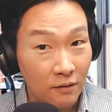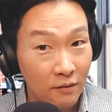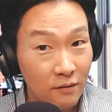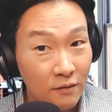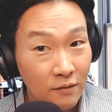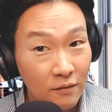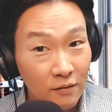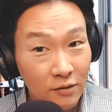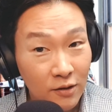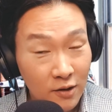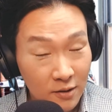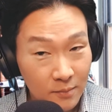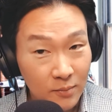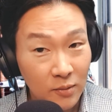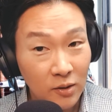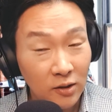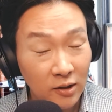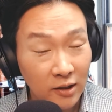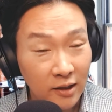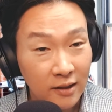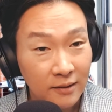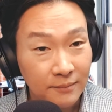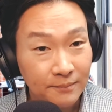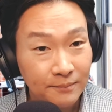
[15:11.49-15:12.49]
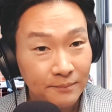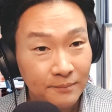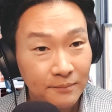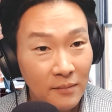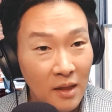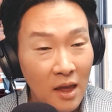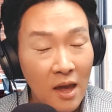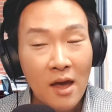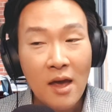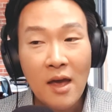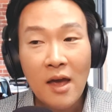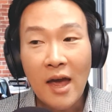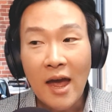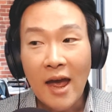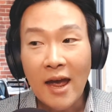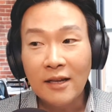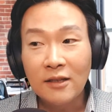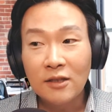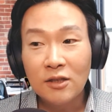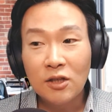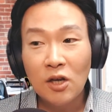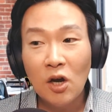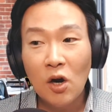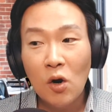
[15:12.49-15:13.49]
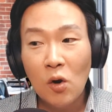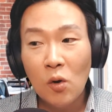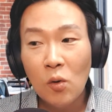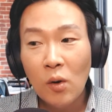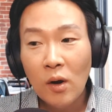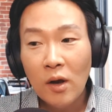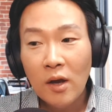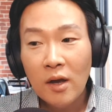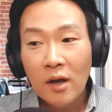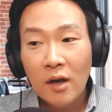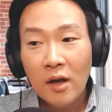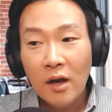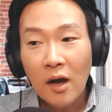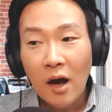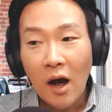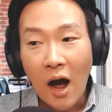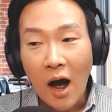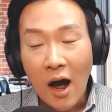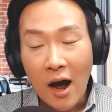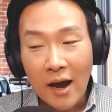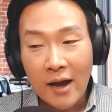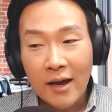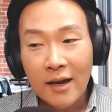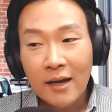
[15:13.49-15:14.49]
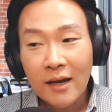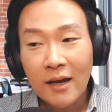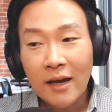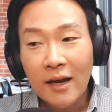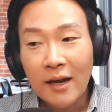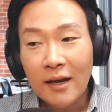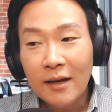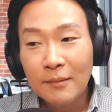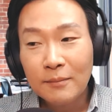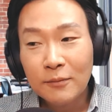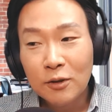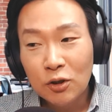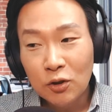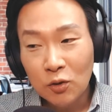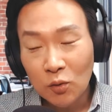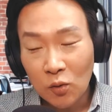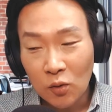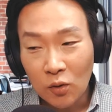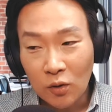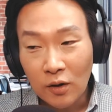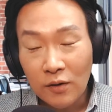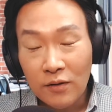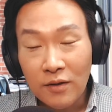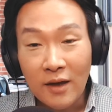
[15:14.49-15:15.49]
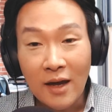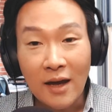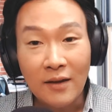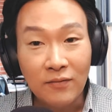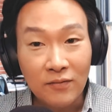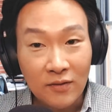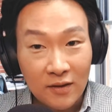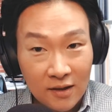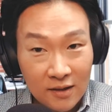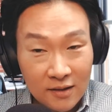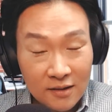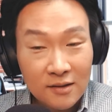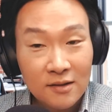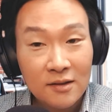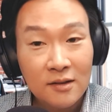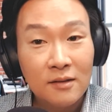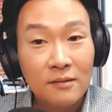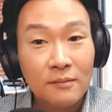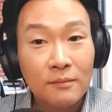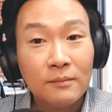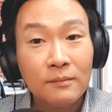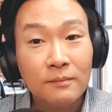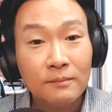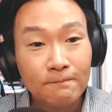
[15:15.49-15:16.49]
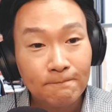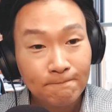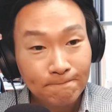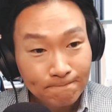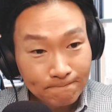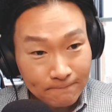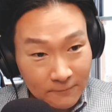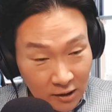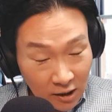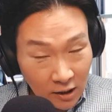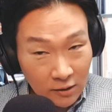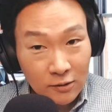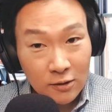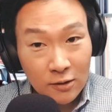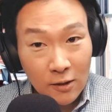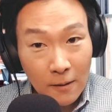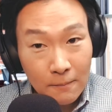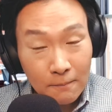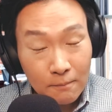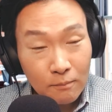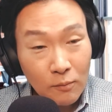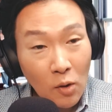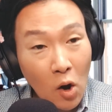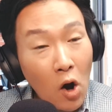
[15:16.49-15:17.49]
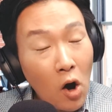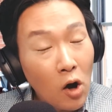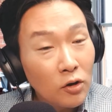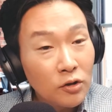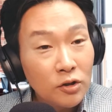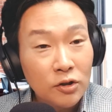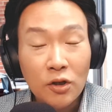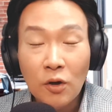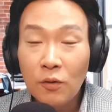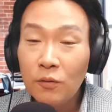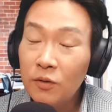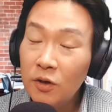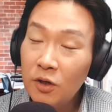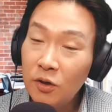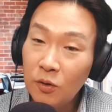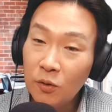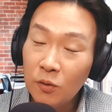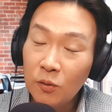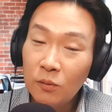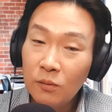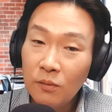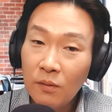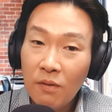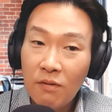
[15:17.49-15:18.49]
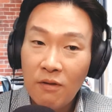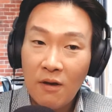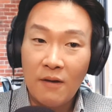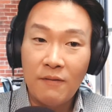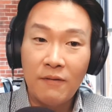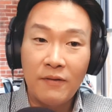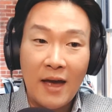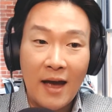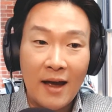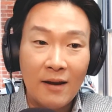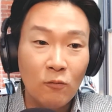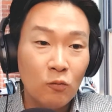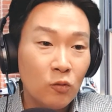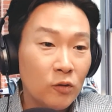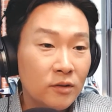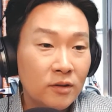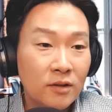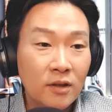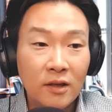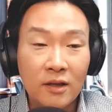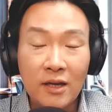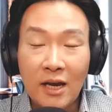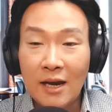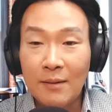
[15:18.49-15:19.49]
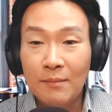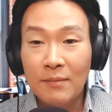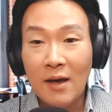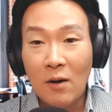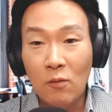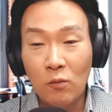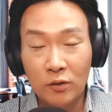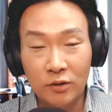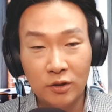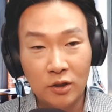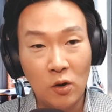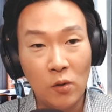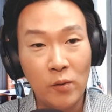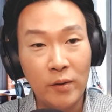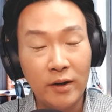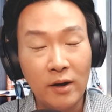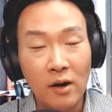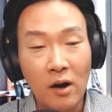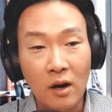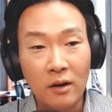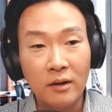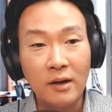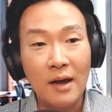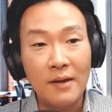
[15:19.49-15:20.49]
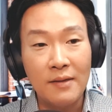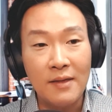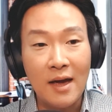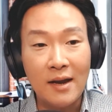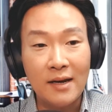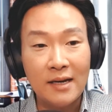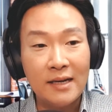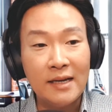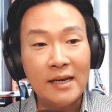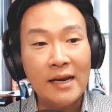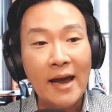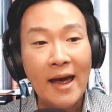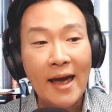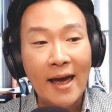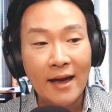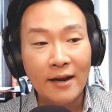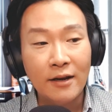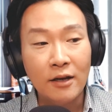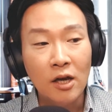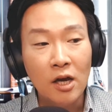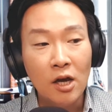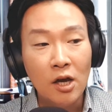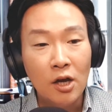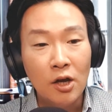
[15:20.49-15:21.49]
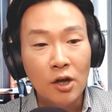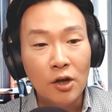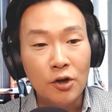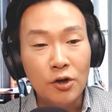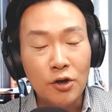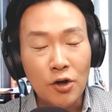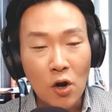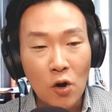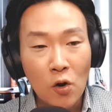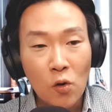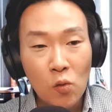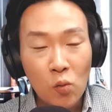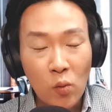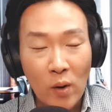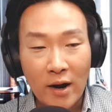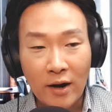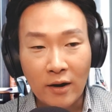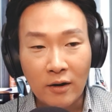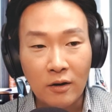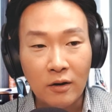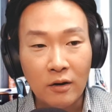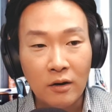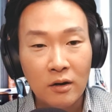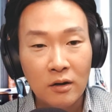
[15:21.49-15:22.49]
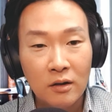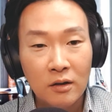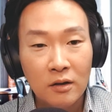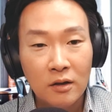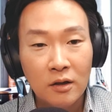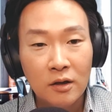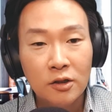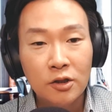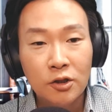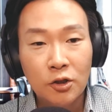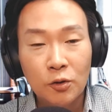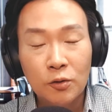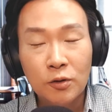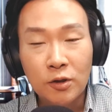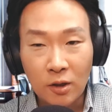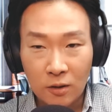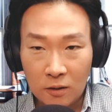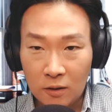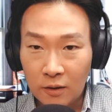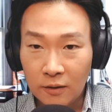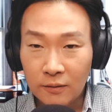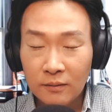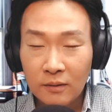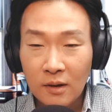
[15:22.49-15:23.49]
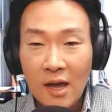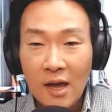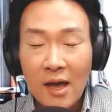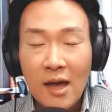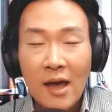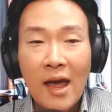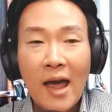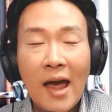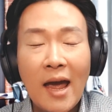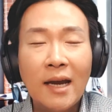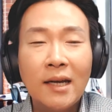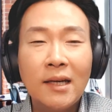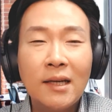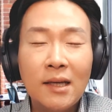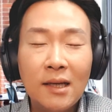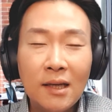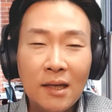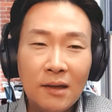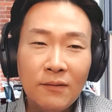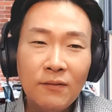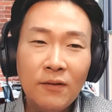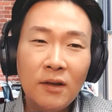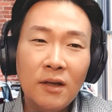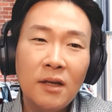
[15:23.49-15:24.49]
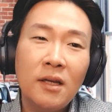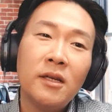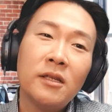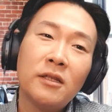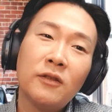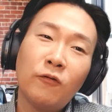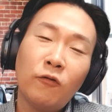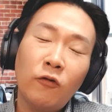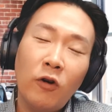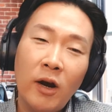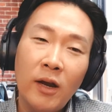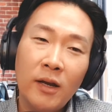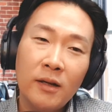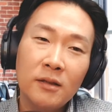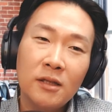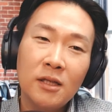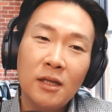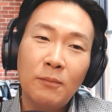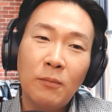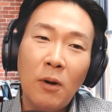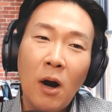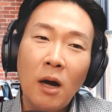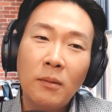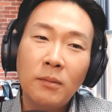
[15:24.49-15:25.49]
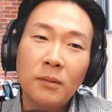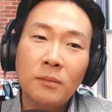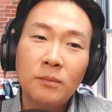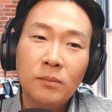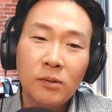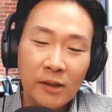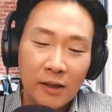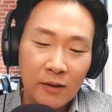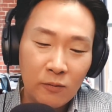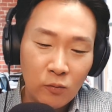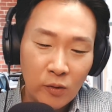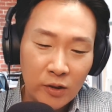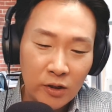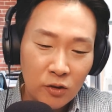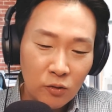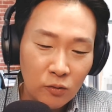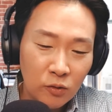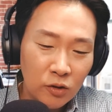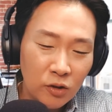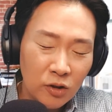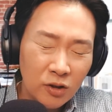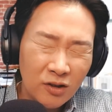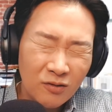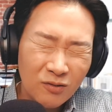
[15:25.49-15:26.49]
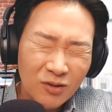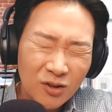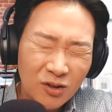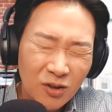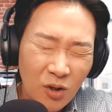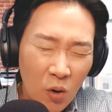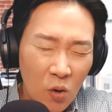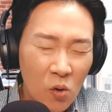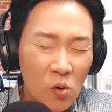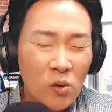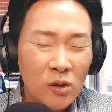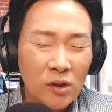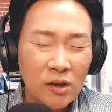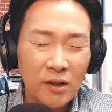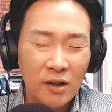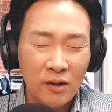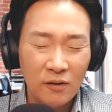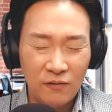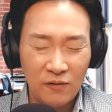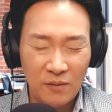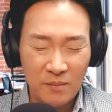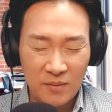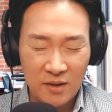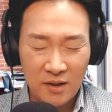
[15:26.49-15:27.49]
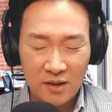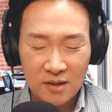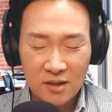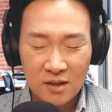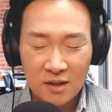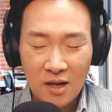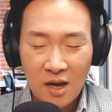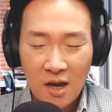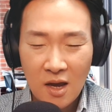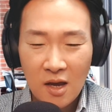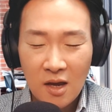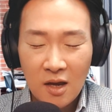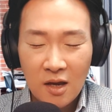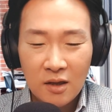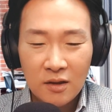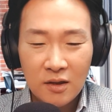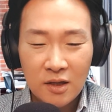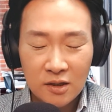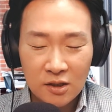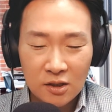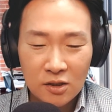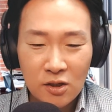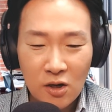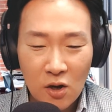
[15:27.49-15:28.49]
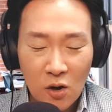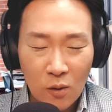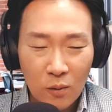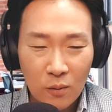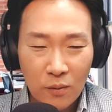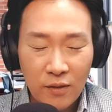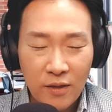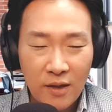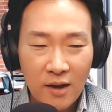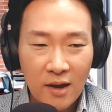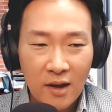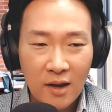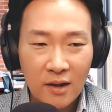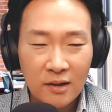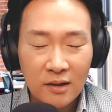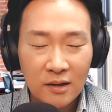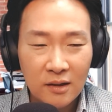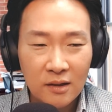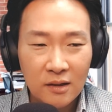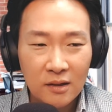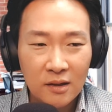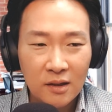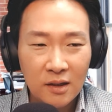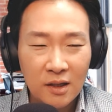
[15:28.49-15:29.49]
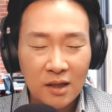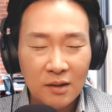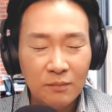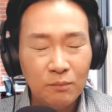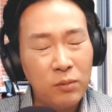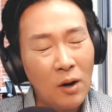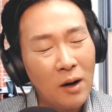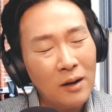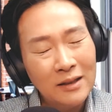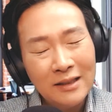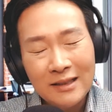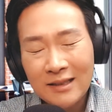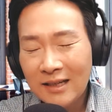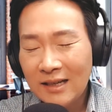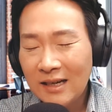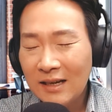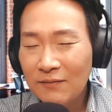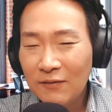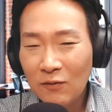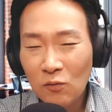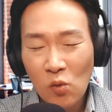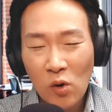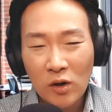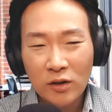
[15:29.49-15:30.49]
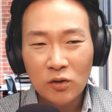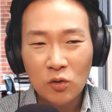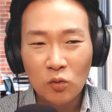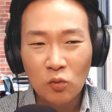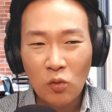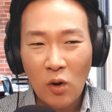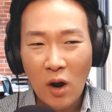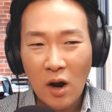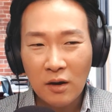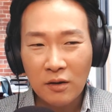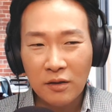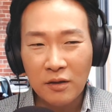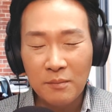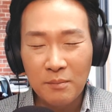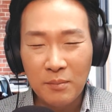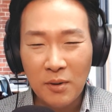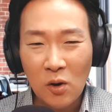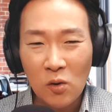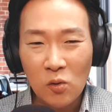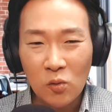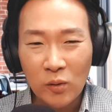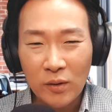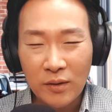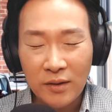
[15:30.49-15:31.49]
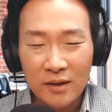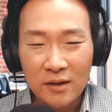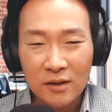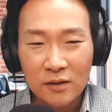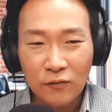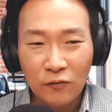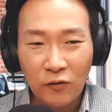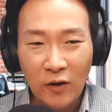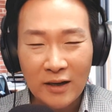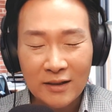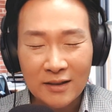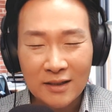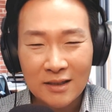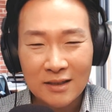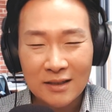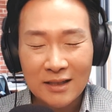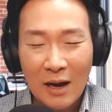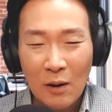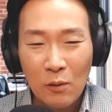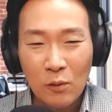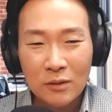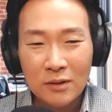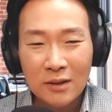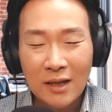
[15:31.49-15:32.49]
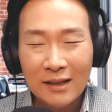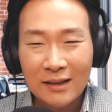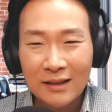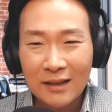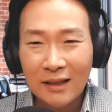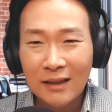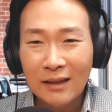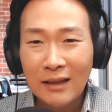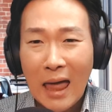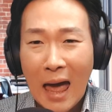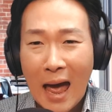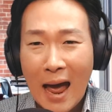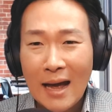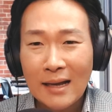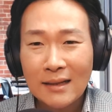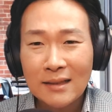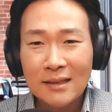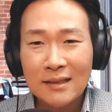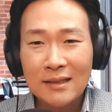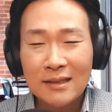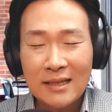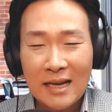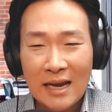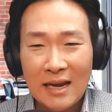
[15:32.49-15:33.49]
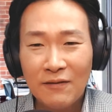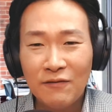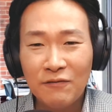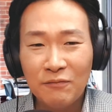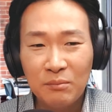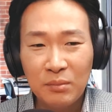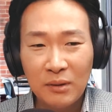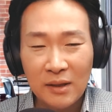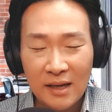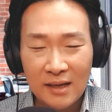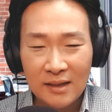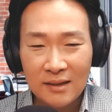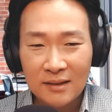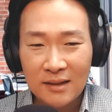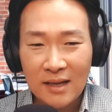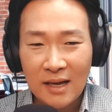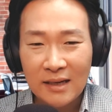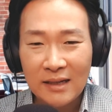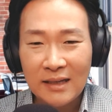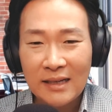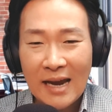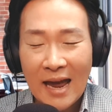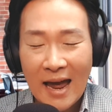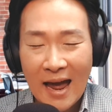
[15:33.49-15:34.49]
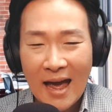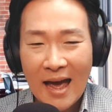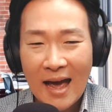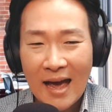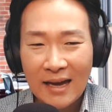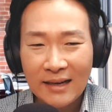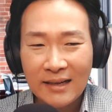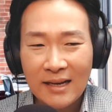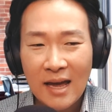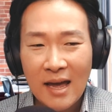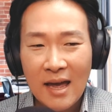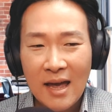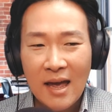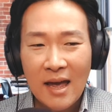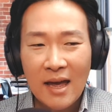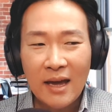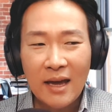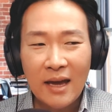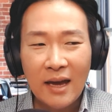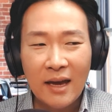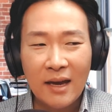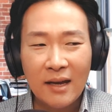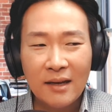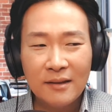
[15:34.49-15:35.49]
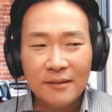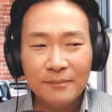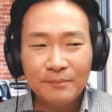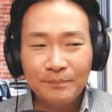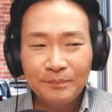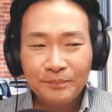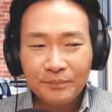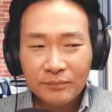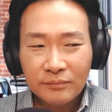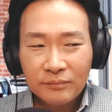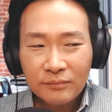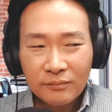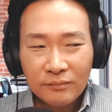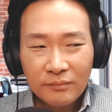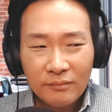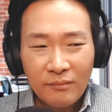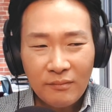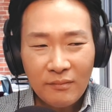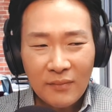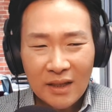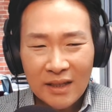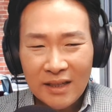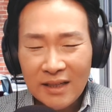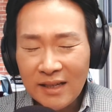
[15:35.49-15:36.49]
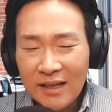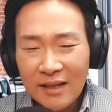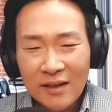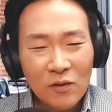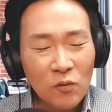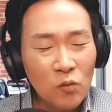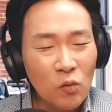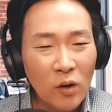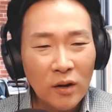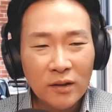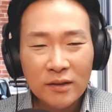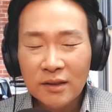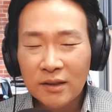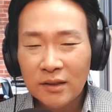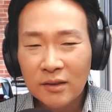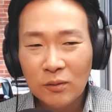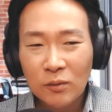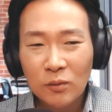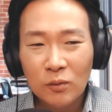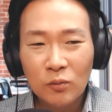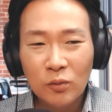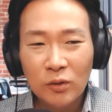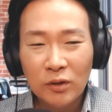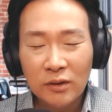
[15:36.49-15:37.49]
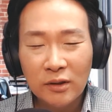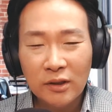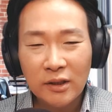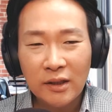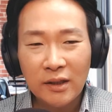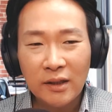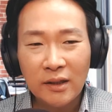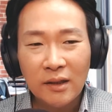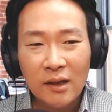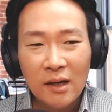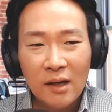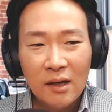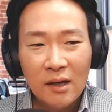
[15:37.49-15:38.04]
the bully. And so I am sure that this Hyunseob also knew that that was the game that was going on and that he had nowhere to turn. And even his friends, he probably, when you so clear from this note that he probably didn't even want to rock the boat with his friends, because that was like the last safe place that he had, and he didn't want to really,